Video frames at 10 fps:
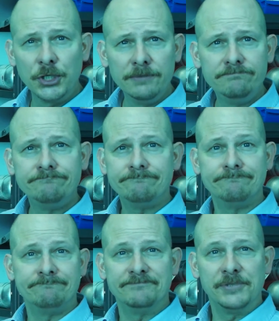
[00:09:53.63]
good,
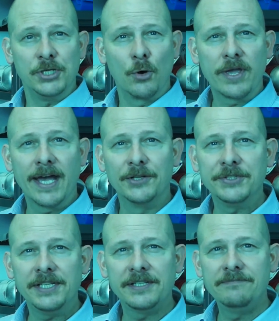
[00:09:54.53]
no cal
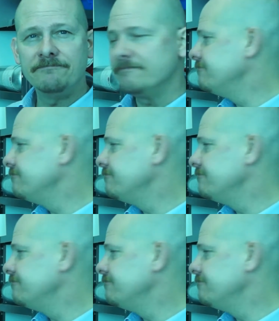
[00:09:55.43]
needed.